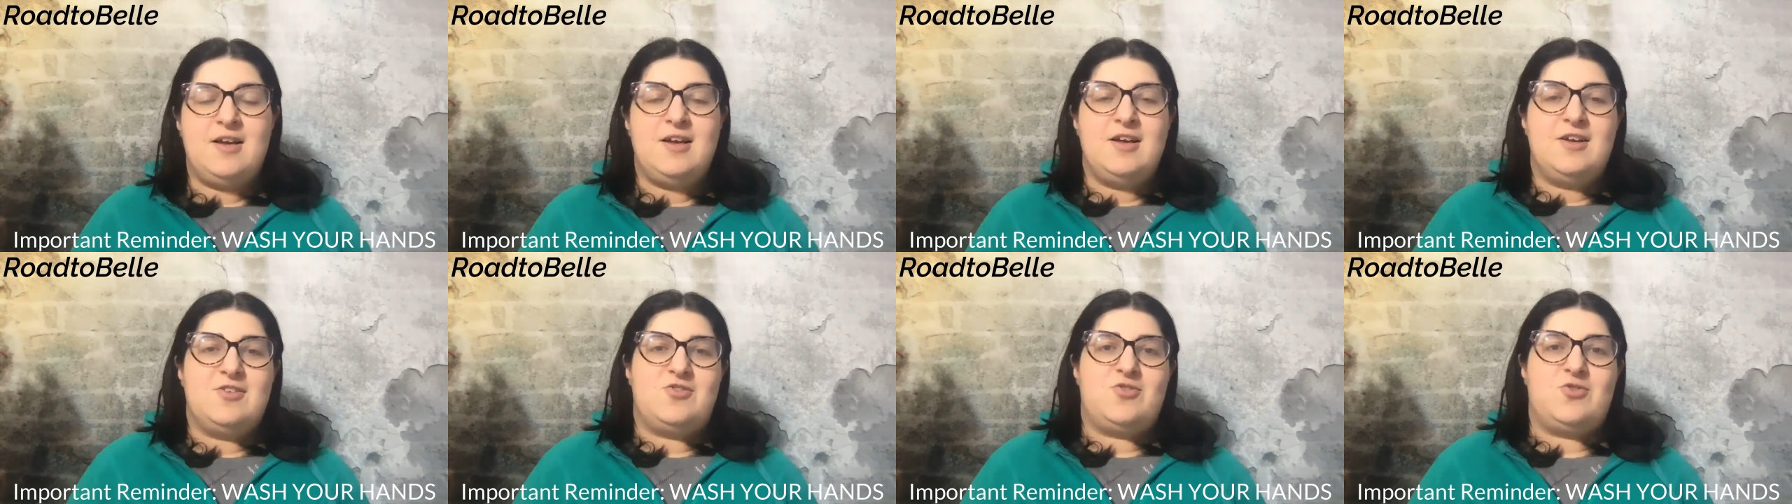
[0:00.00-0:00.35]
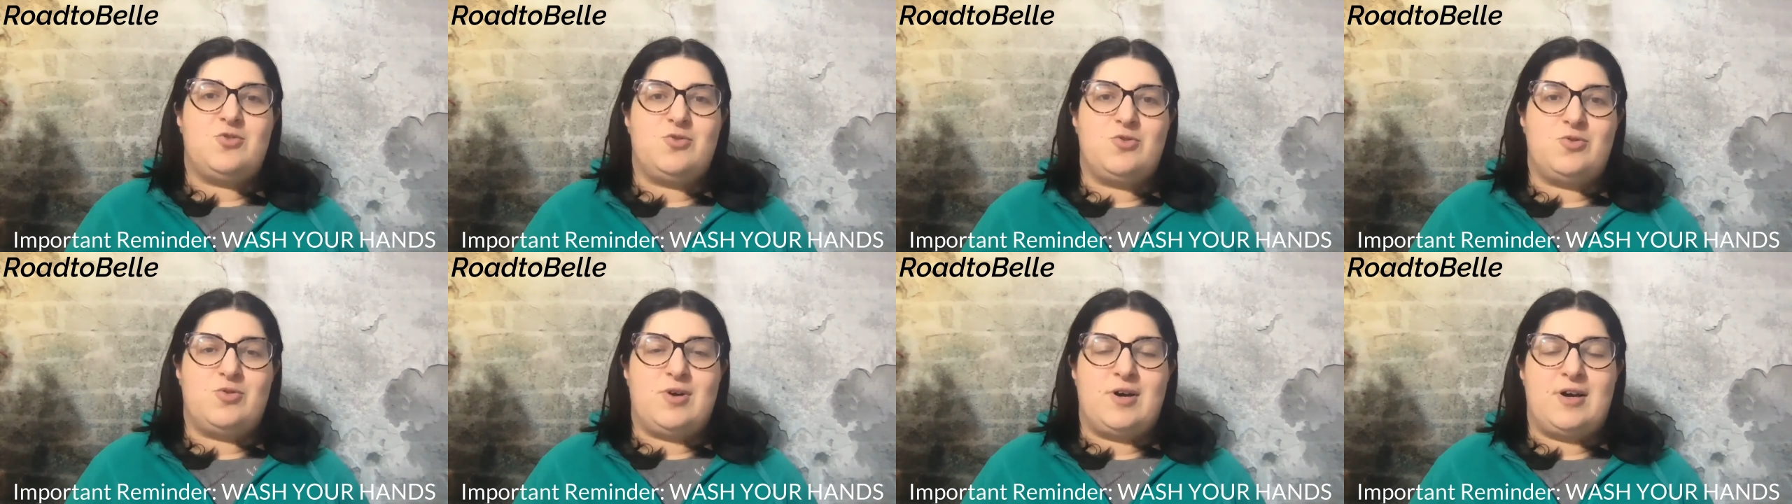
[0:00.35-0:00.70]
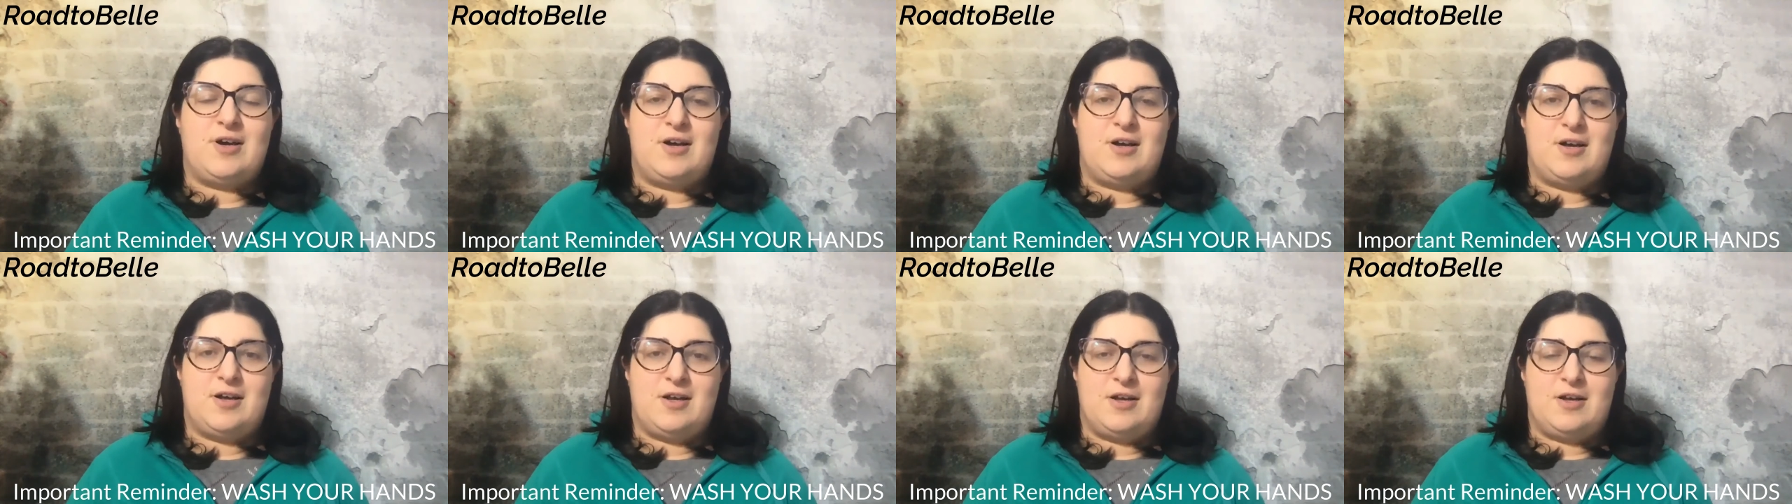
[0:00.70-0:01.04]
to
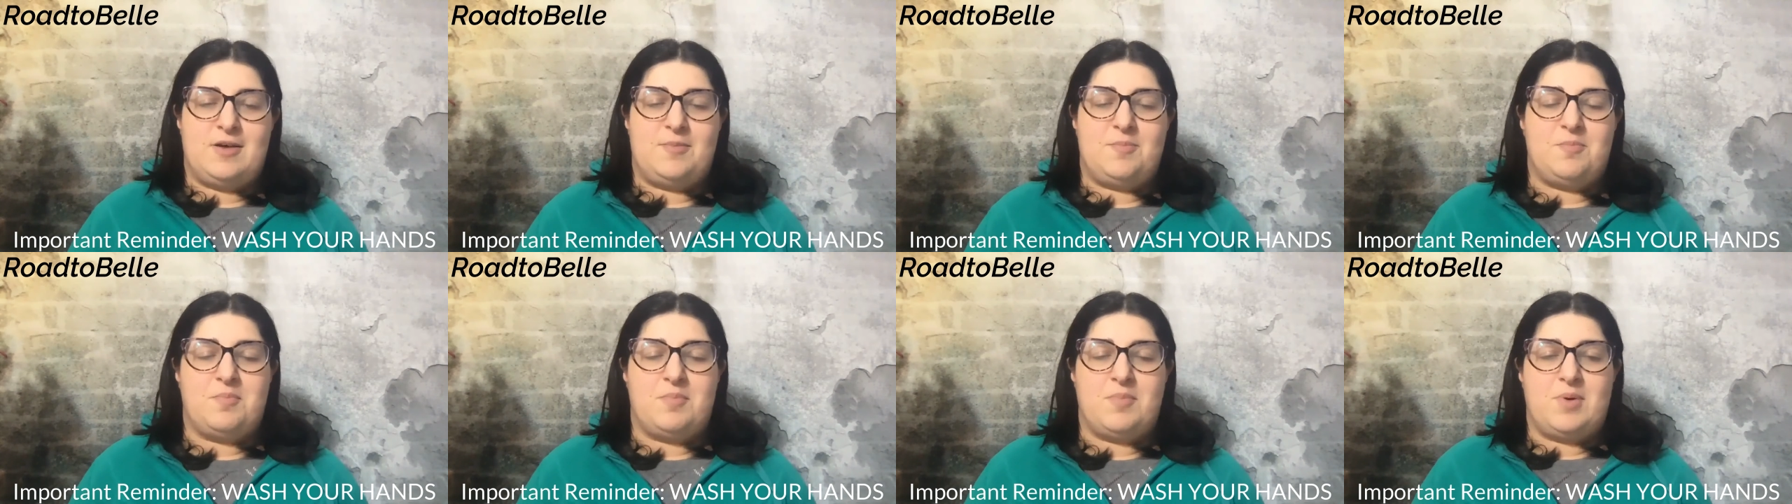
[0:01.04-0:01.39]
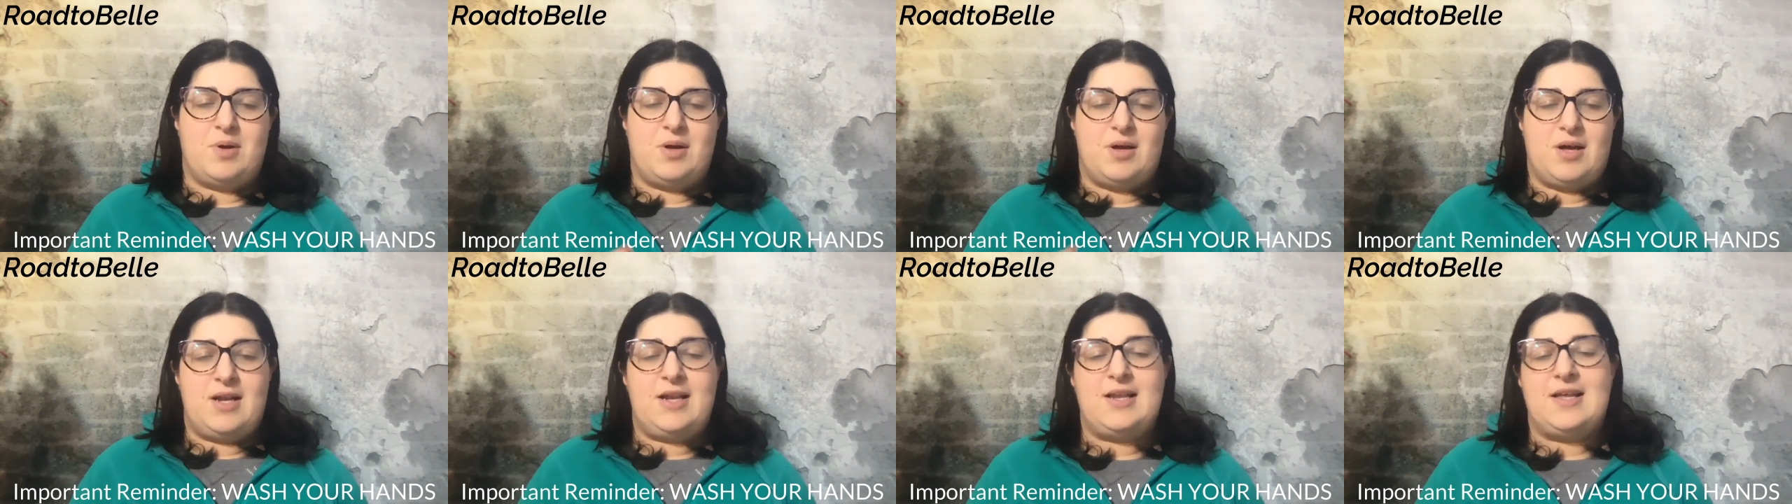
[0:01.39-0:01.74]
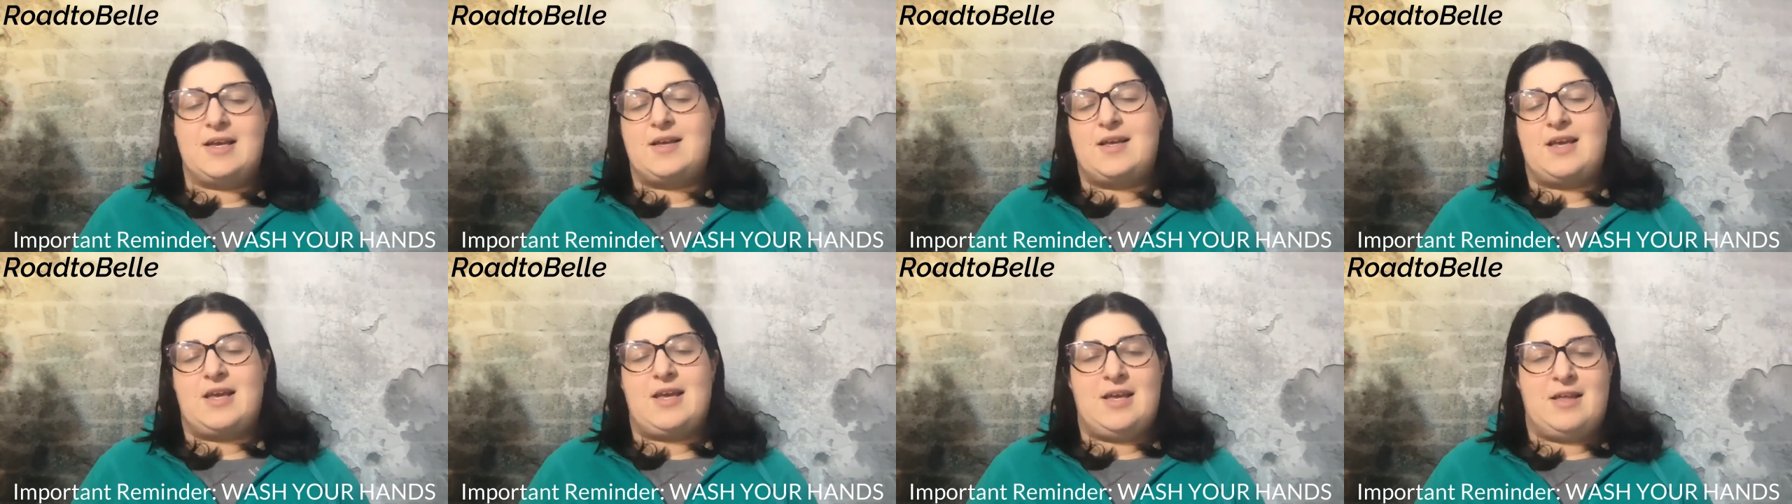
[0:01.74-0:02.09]
a
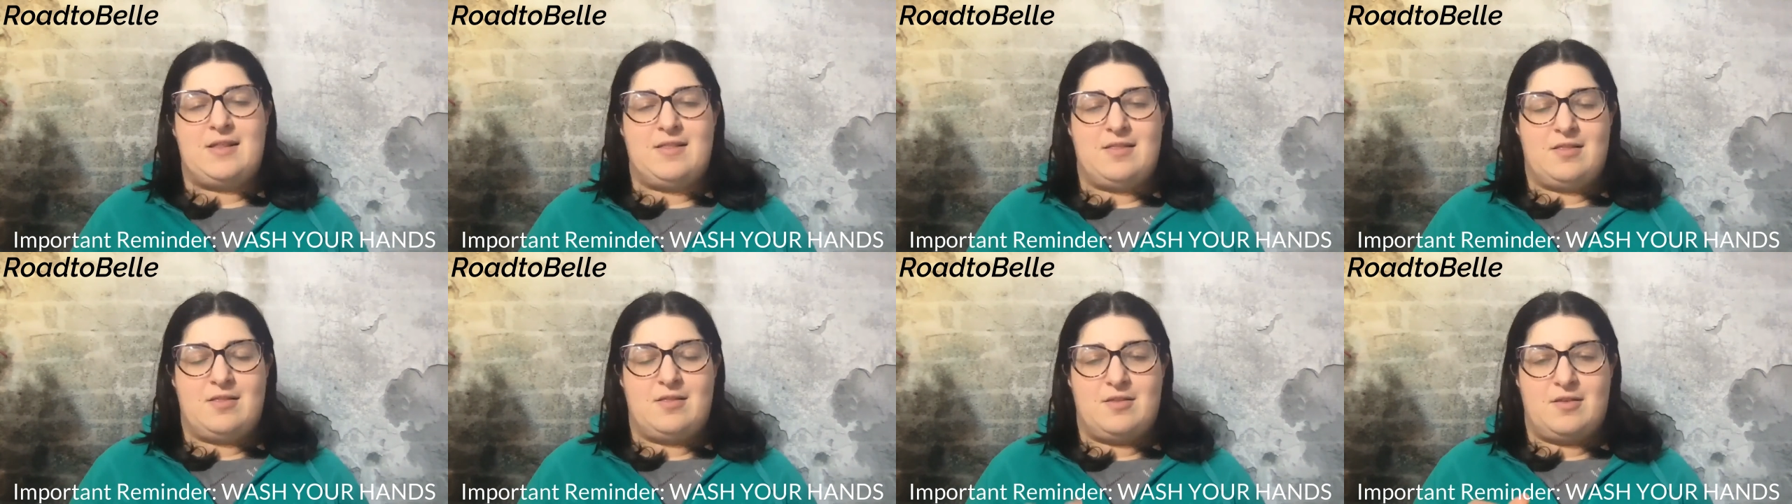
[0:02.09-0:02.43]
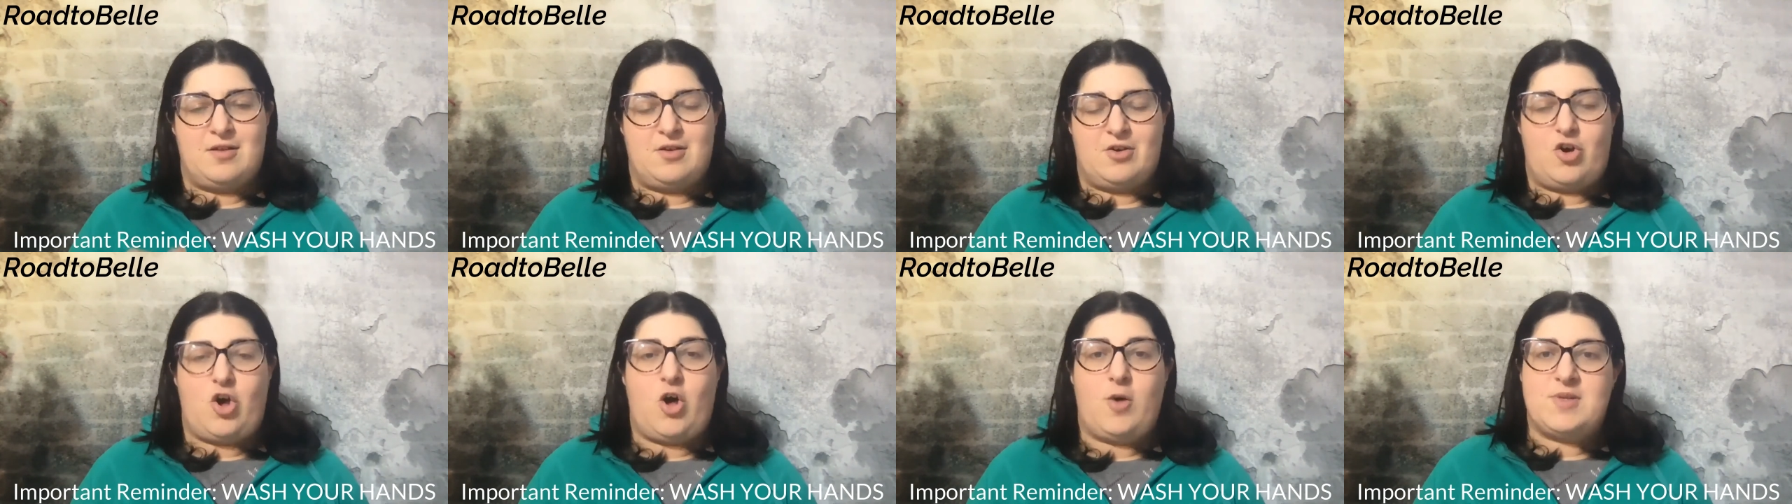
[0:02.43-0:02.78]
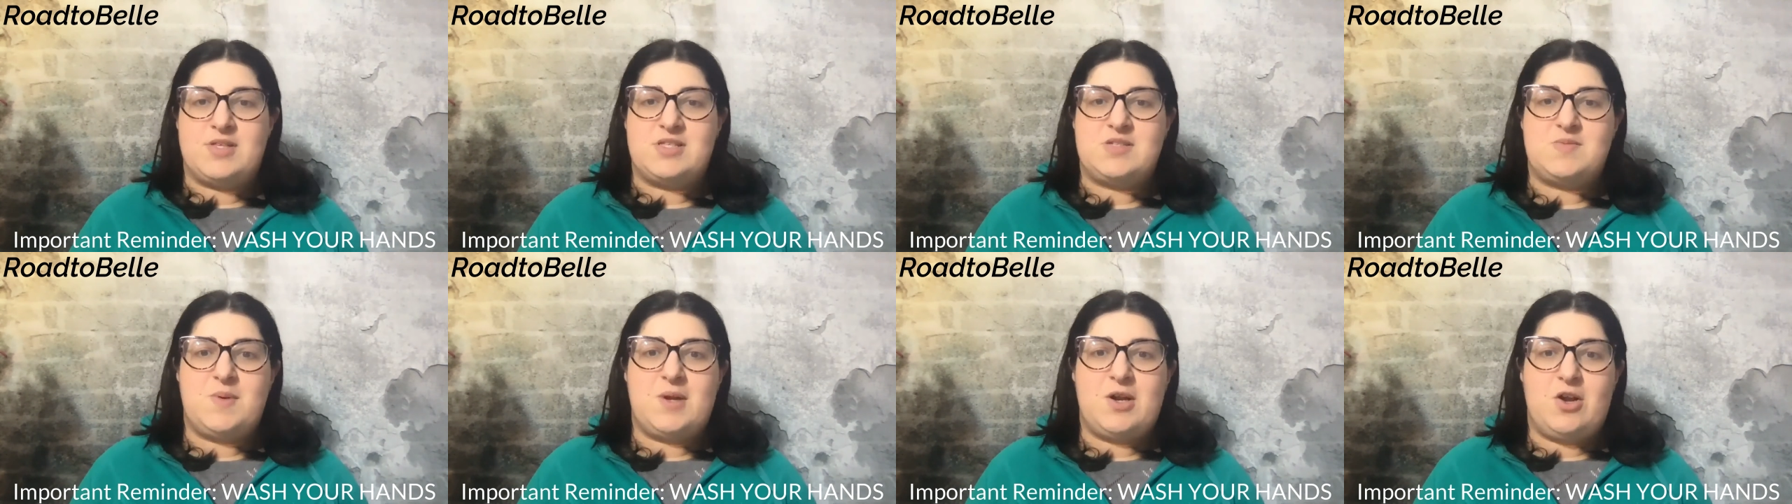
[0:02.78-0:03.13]
link in the
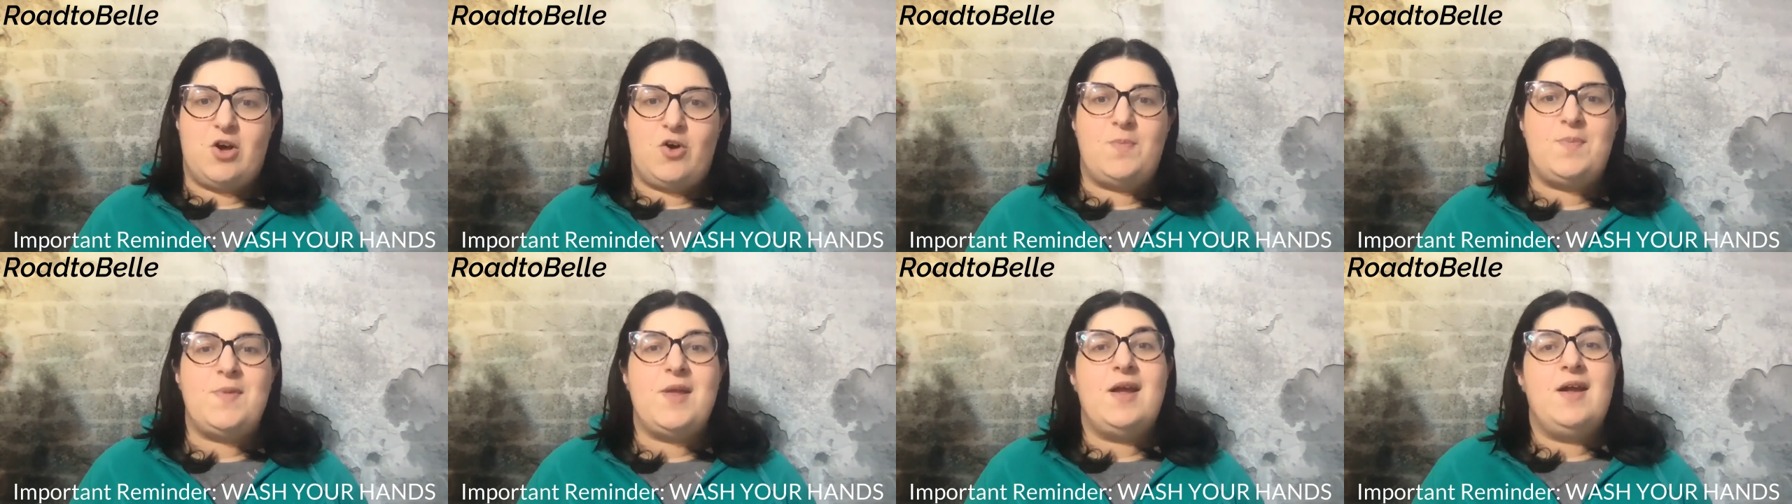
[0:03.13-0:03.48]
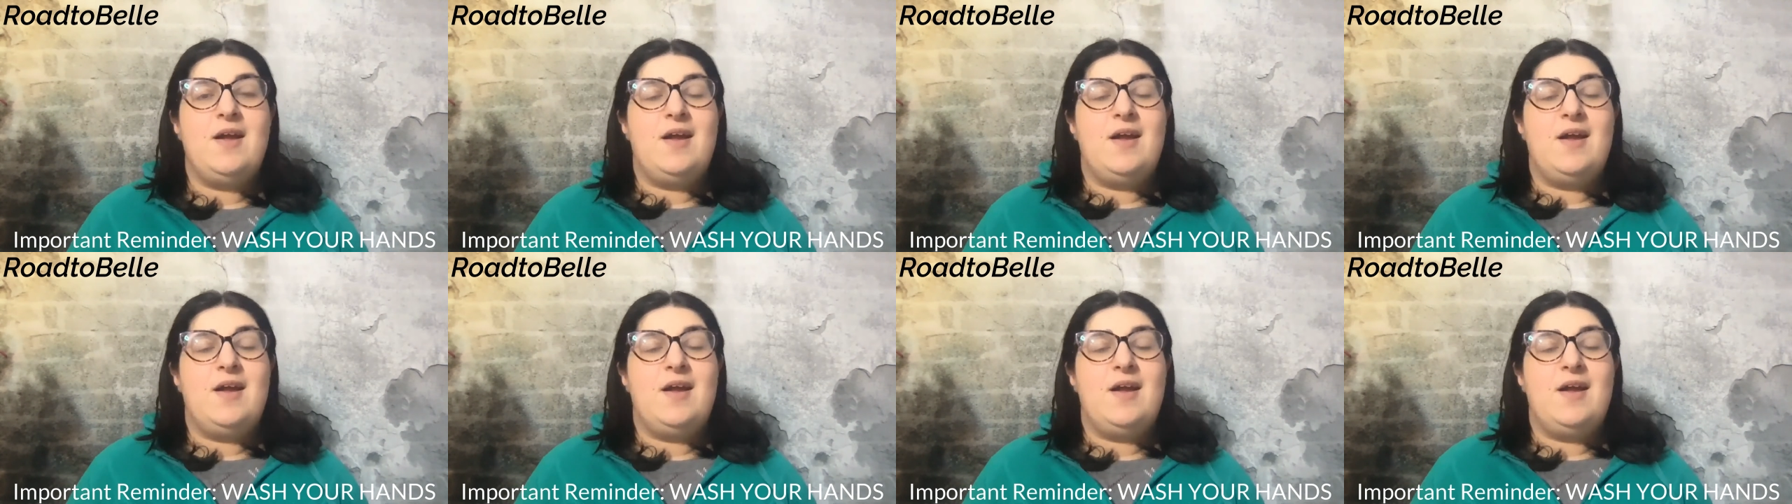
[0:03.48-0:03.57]
comments below,